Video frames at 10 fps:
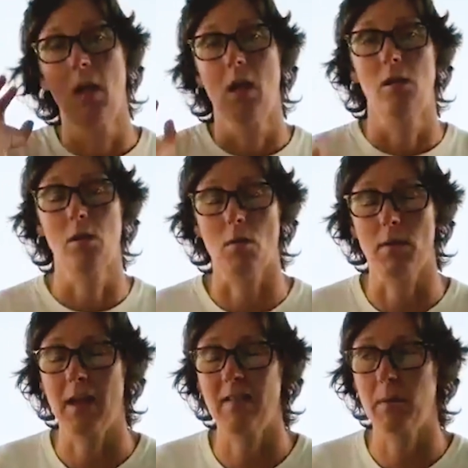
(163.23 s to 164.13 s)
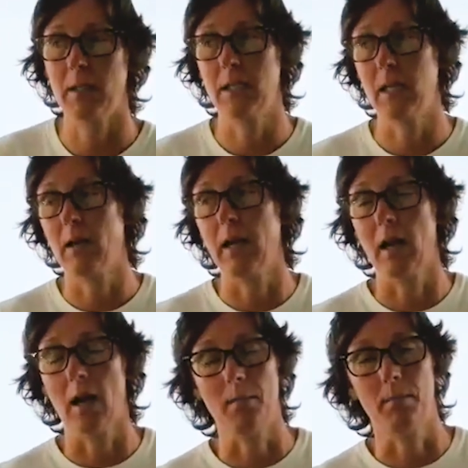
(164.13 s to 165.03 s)
So they've been gearing
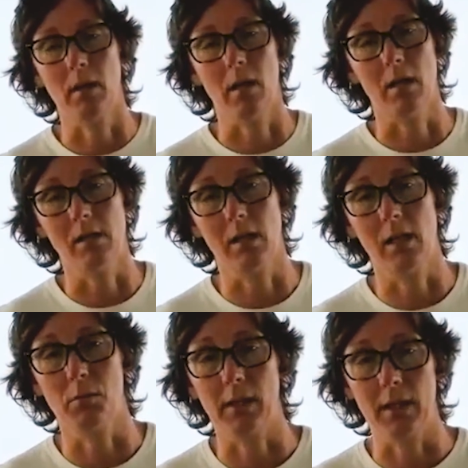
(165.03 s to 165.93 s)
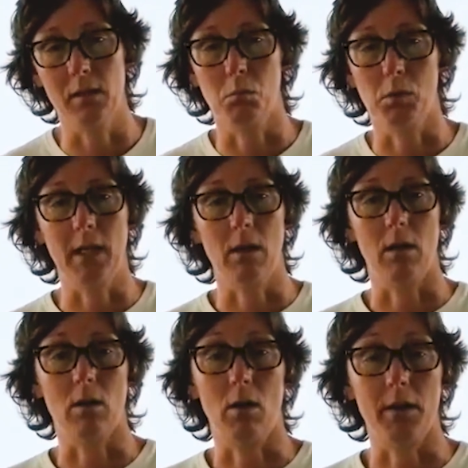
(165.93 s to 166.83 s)
up to get ready to bring
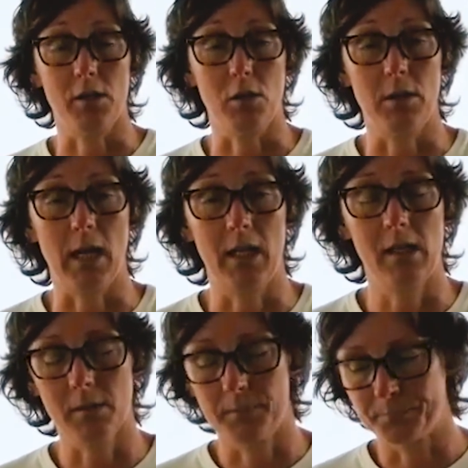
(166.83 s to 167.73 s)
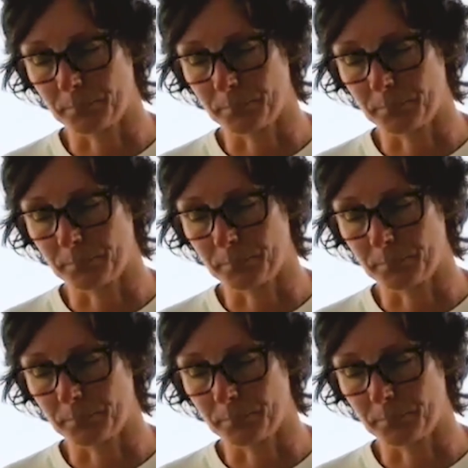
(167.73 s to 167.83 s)
on all these new tenants.